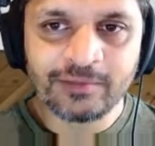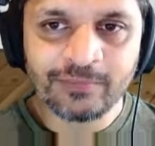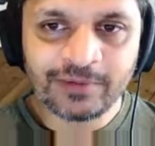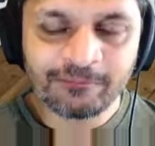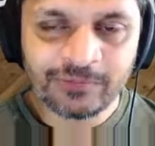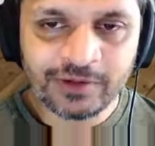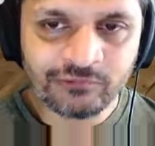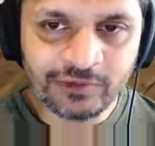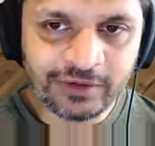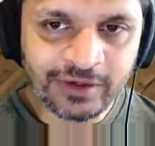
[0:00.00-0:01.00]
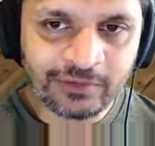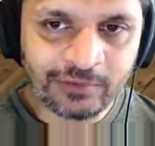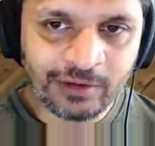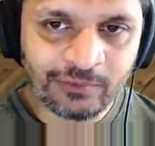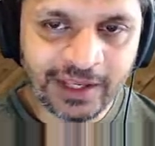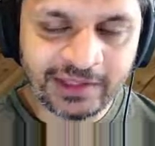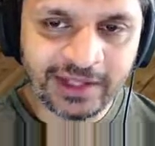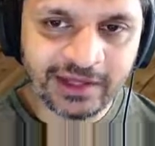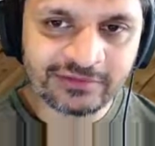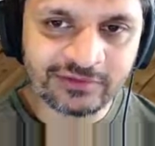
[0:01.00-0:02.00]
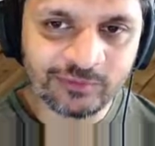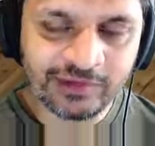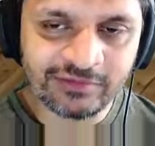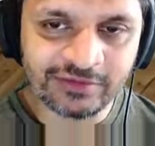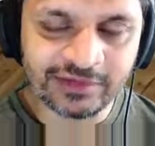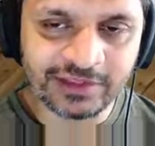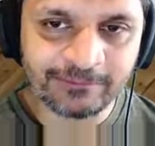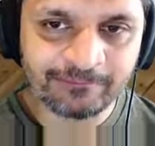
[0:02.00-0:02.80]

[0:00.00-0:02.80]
But if we look at how we had the axis previously,